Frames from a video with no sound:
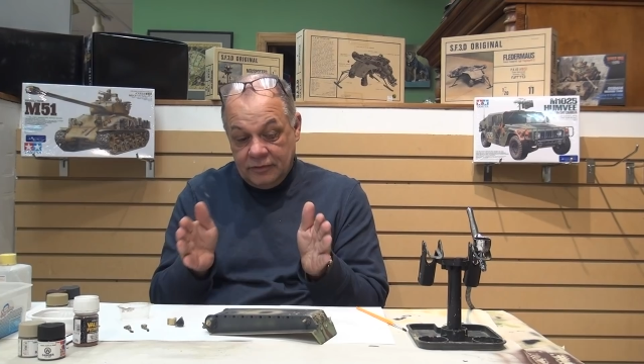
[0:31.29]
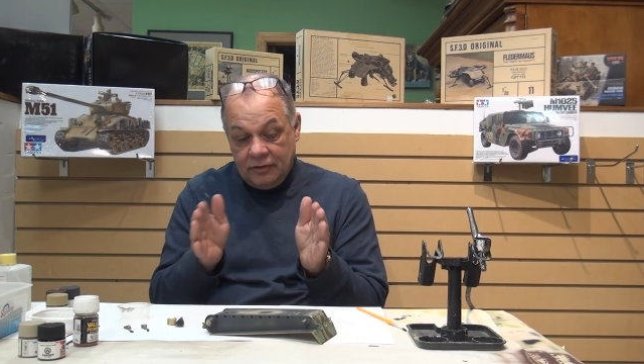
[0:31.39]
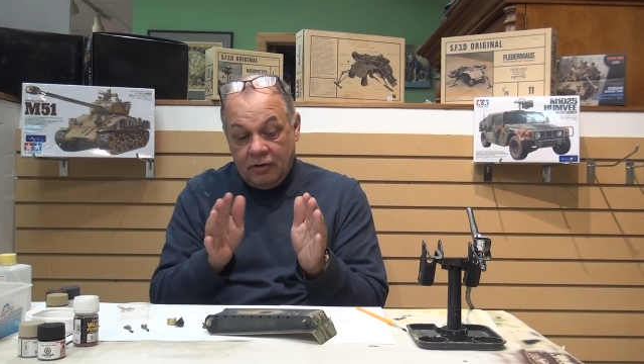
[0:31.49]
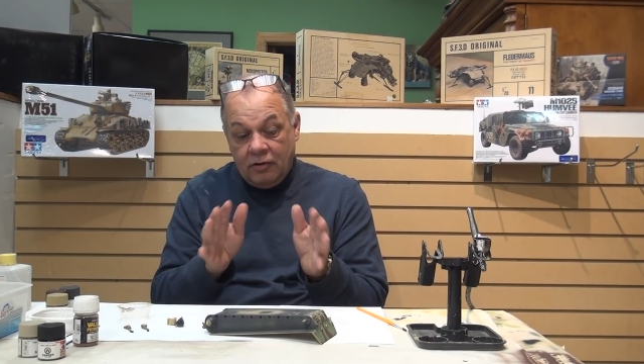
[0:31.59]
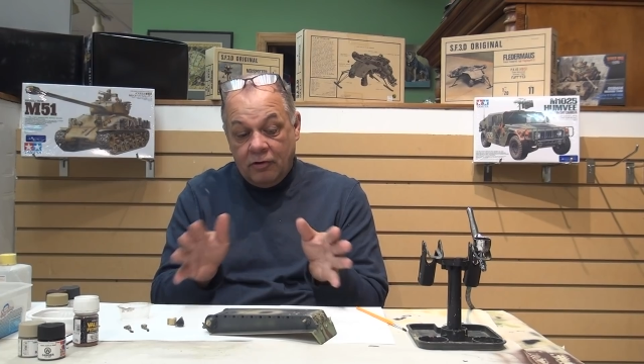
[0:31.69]

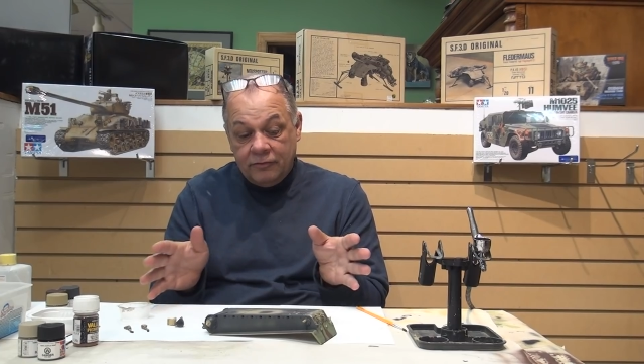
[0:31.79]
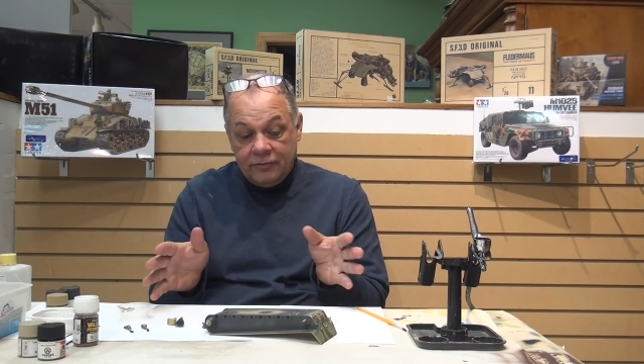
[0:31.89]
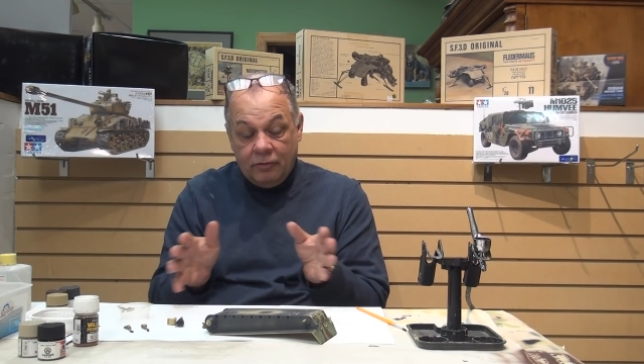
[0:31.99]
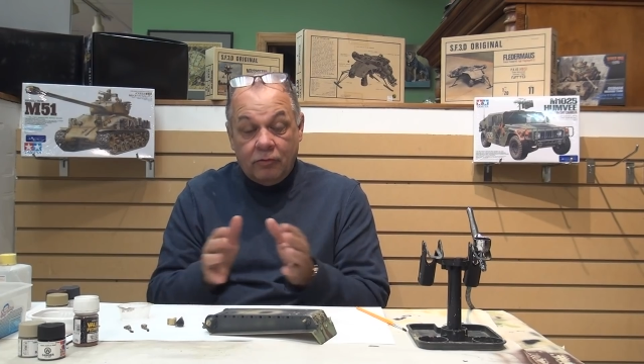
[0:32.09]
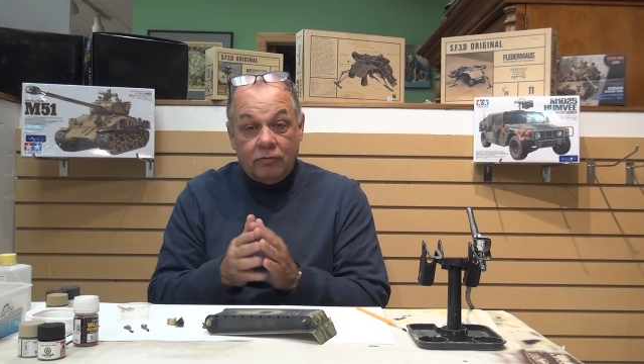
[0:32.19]

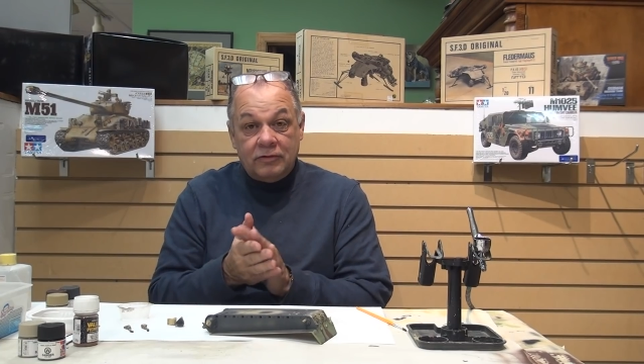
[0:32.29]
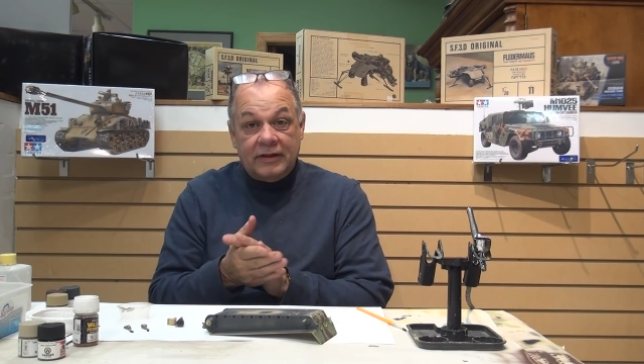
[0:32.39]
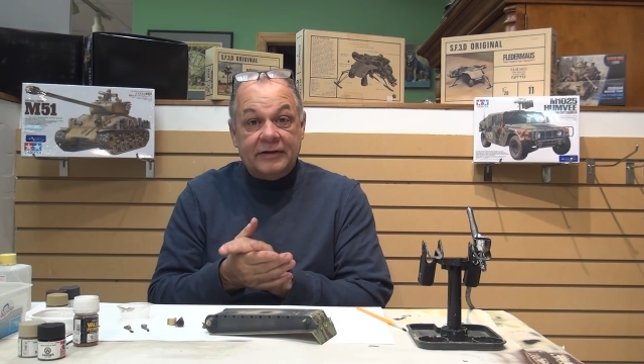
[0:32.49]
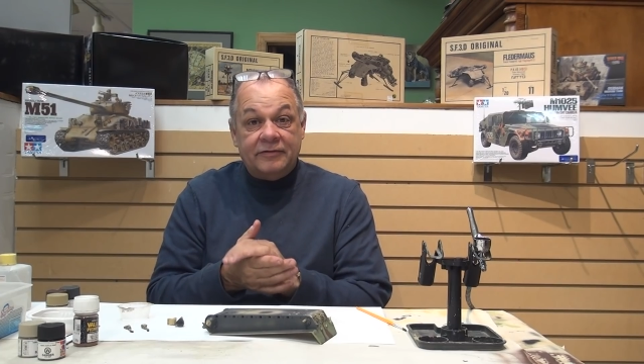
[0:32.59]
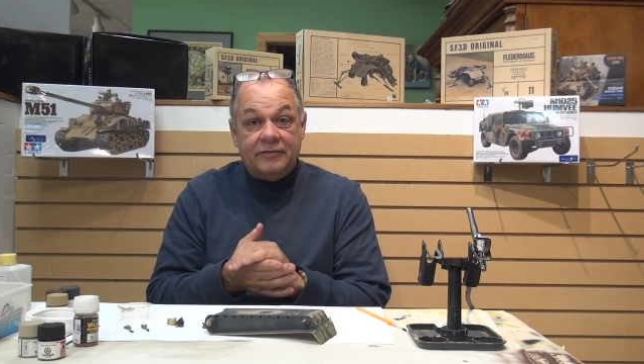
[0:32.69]
the whole
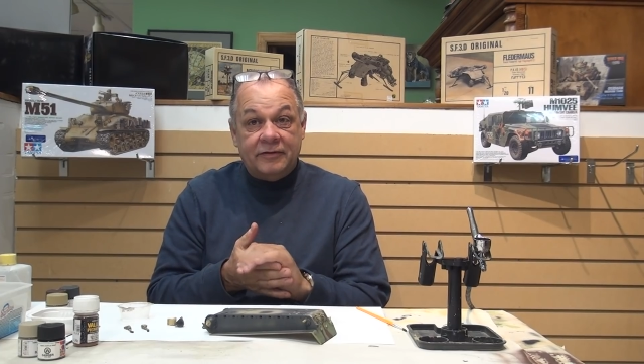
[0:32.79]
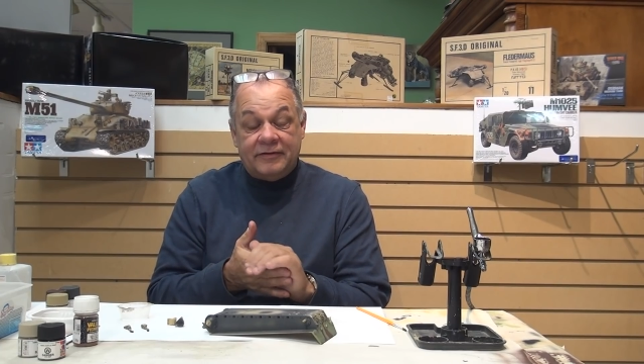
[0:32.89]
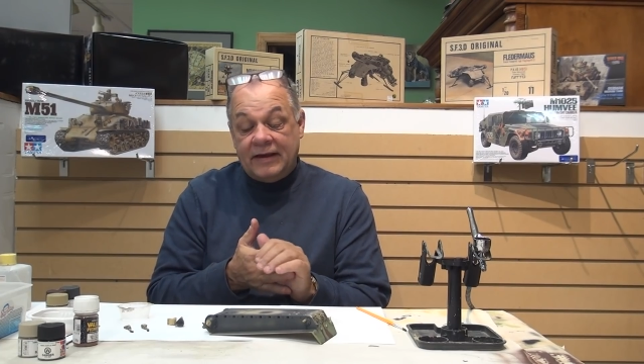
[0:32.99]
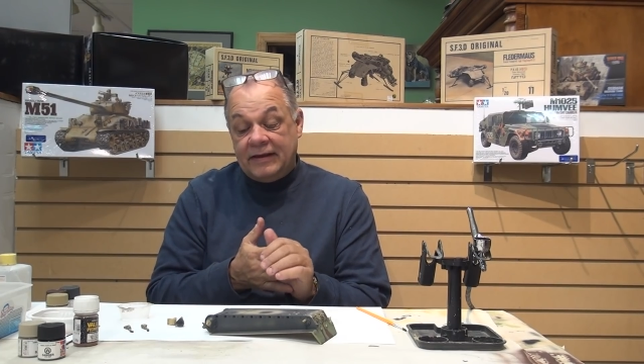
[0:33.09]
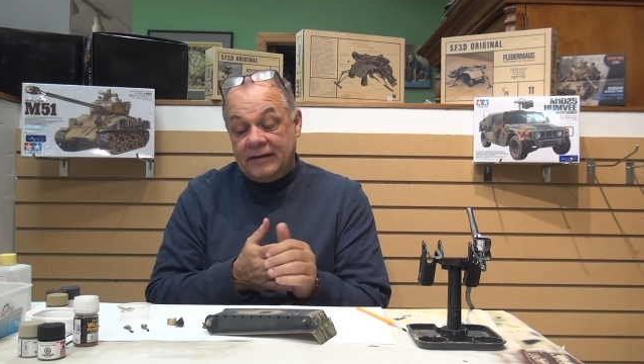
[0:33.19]
length of the
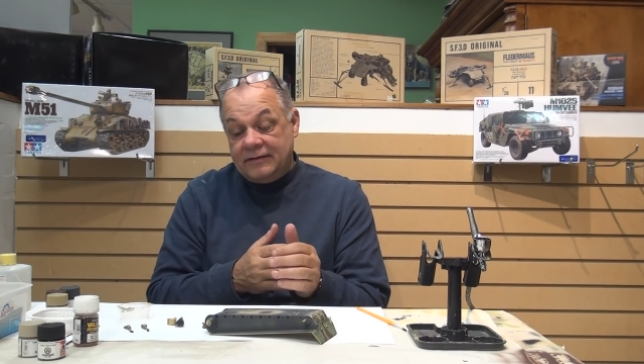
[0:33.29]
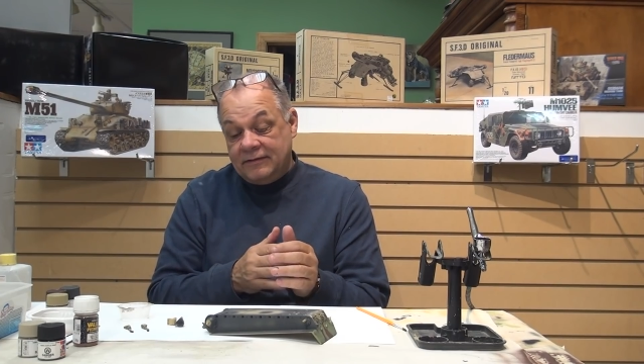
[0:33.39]
tank.